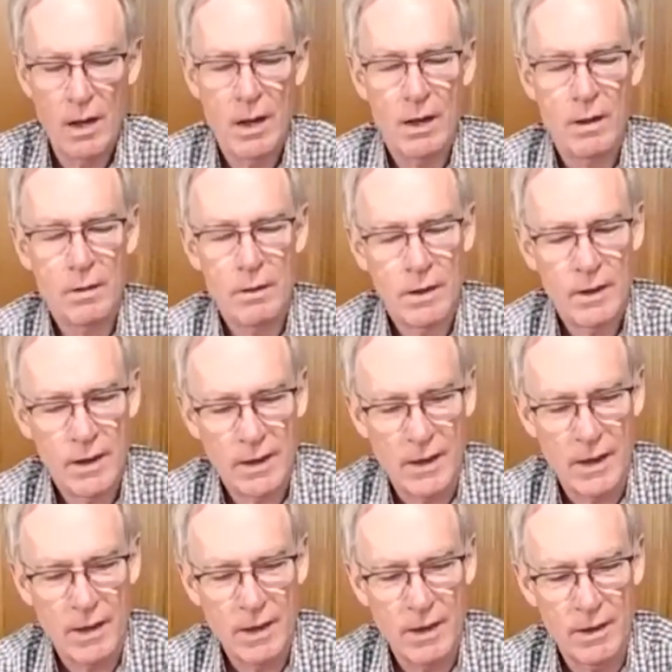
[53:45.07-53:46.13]
Look at that
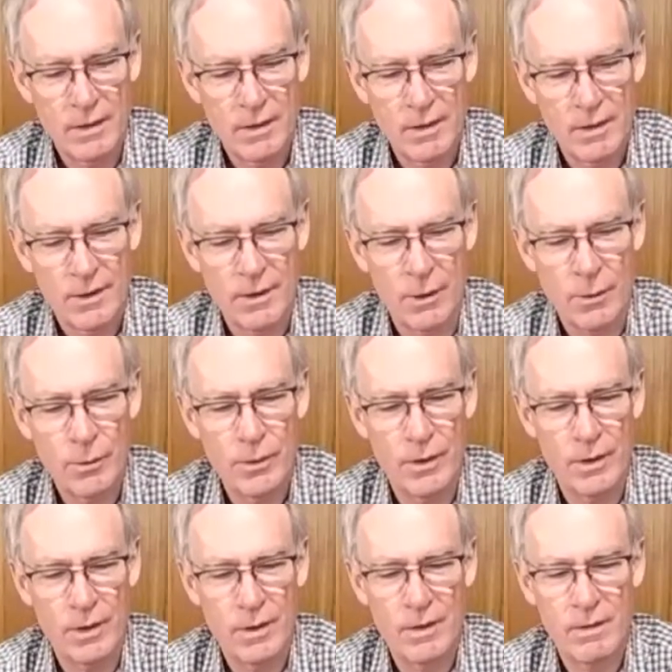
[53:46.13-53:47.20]
colour,
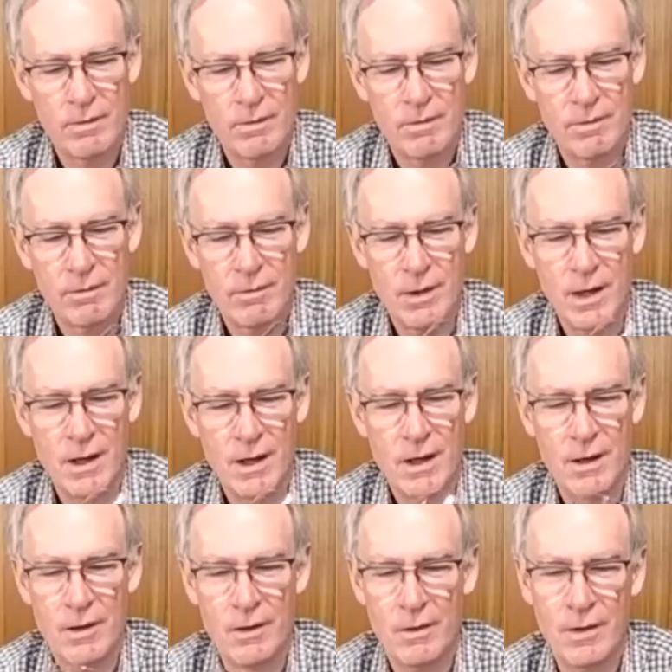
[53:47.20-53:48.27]
golden.
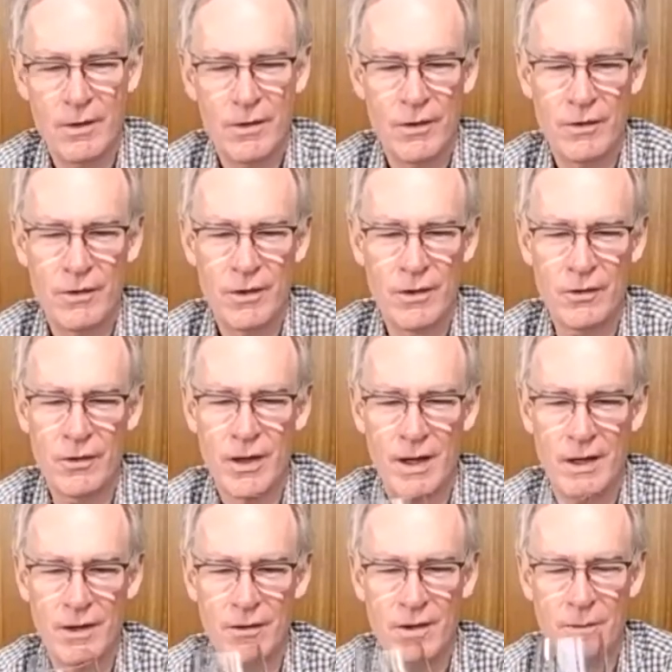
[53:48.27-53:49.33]
Wow, it just says, hey,
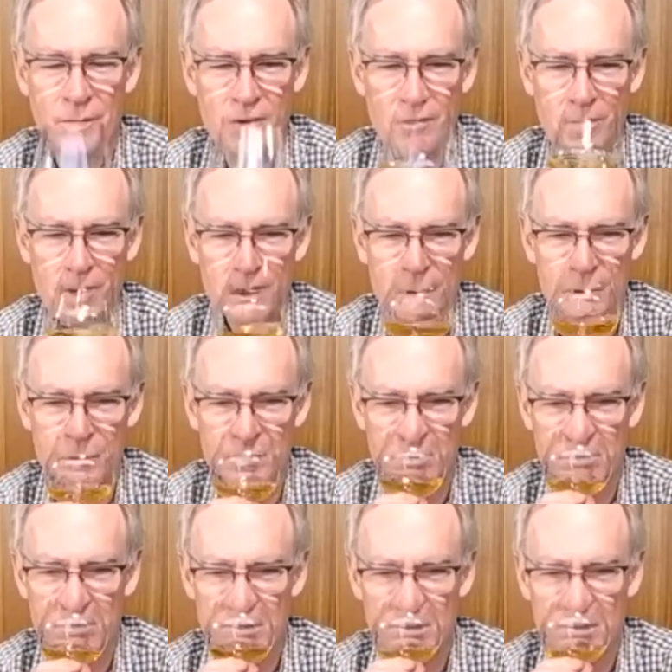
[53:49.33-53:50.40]
there's something special
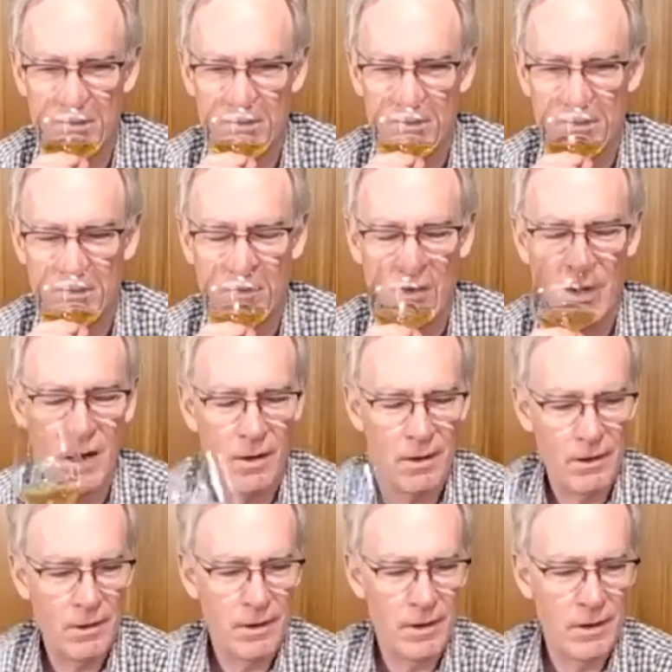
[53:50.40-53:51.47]
going
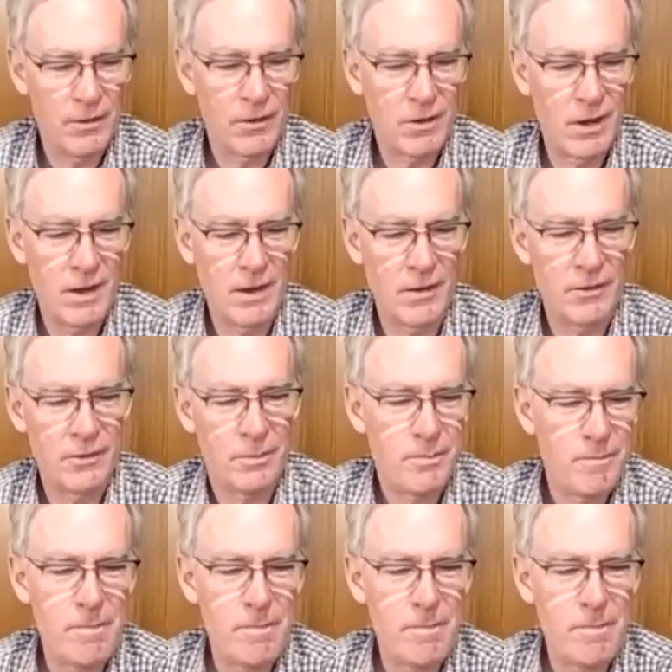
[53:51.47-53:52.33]
on in this glass.